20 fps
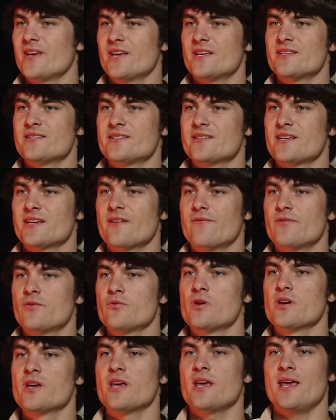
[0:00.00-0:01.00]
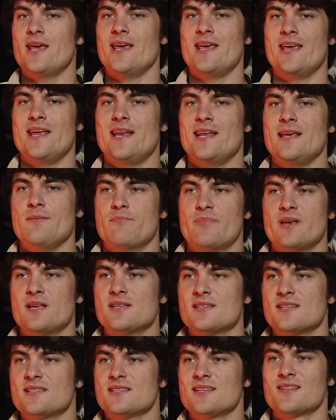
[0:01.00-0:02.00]
thing is, is like if you look at any
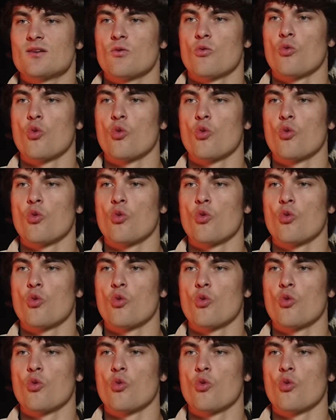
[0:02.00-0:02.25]
business in the